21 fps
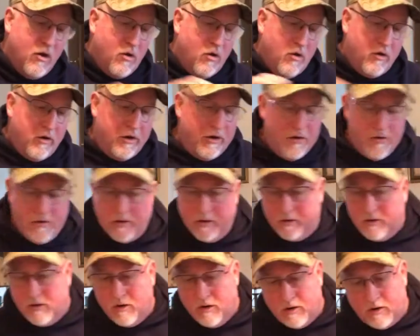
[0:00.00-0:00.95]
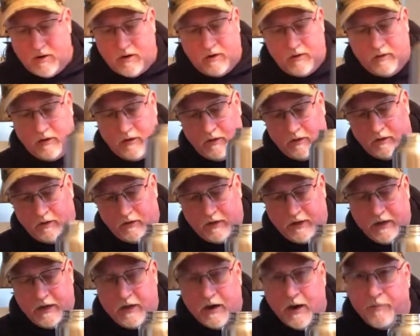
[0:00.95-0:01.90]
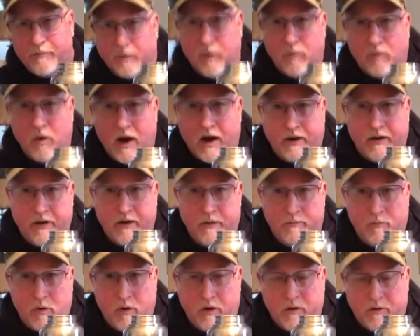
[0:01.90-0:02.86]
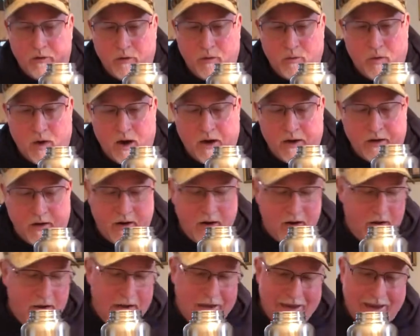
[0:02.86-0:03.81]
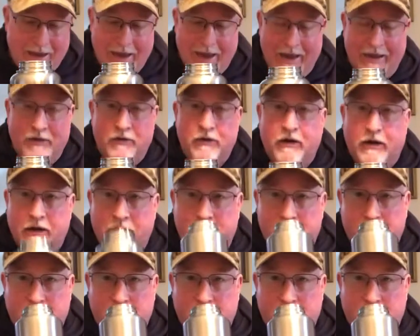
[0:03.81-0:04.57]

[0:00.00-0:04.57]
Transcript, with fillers: or you can cook, uh, heat up your water, boil your water in, in